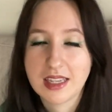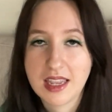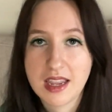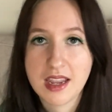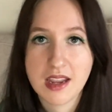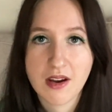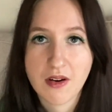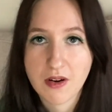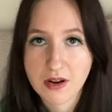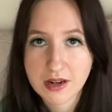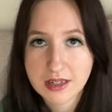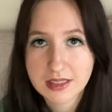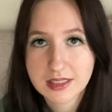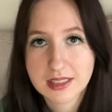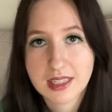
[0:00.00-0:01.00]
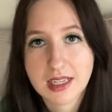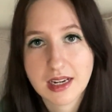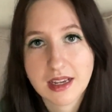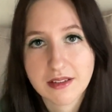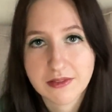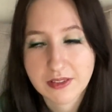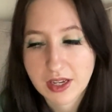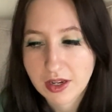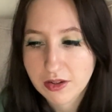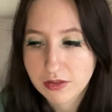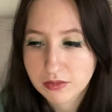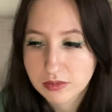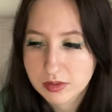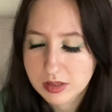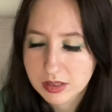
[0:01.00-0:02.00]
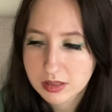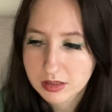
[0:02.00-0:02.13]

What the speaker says: a artist that I found